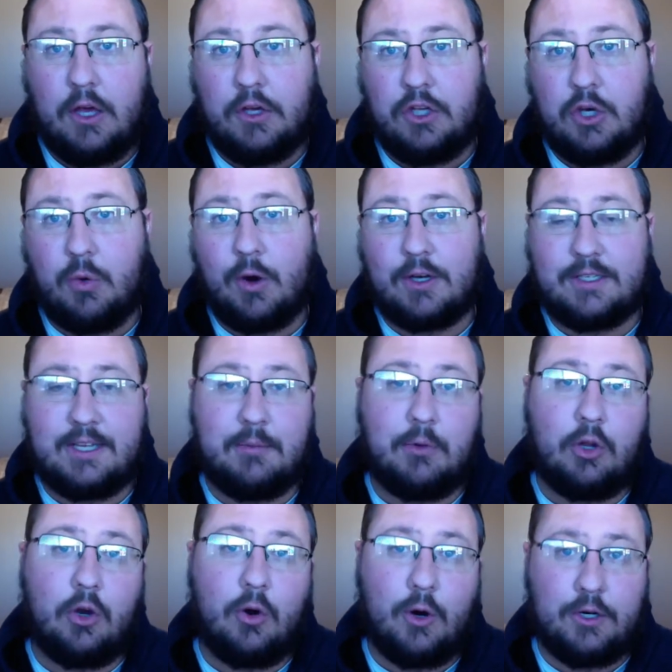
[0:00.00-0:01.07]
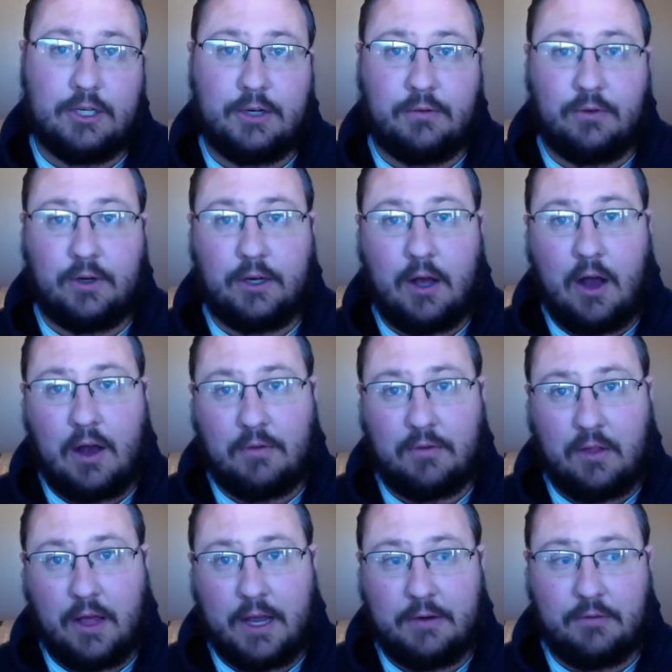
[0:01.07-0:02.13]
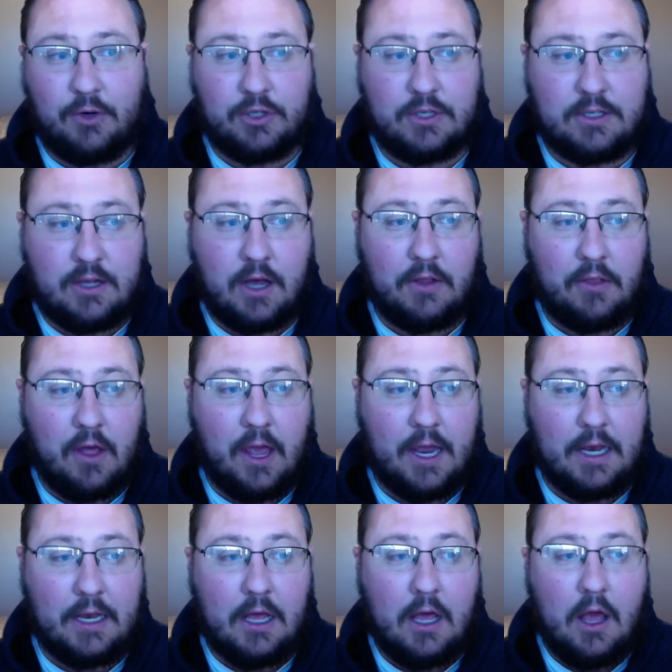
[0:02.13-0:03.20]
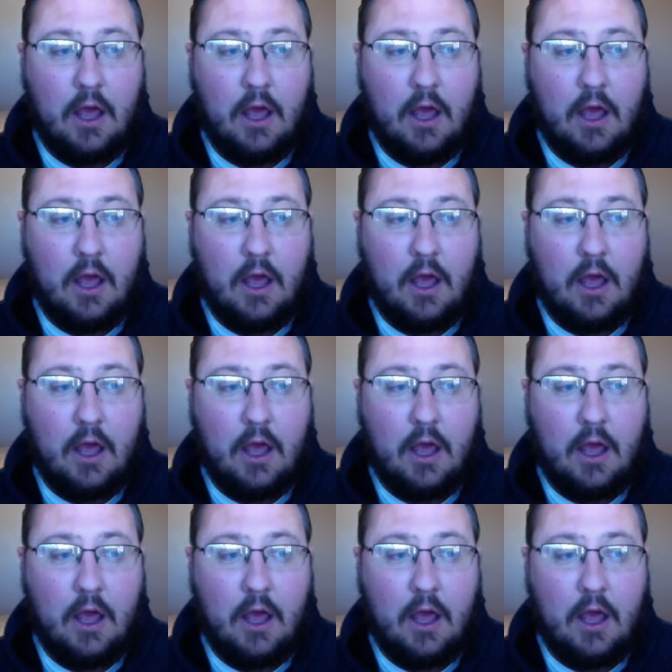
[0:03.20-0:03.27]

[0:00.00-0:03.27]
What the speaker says: you are similar or different offline versus online.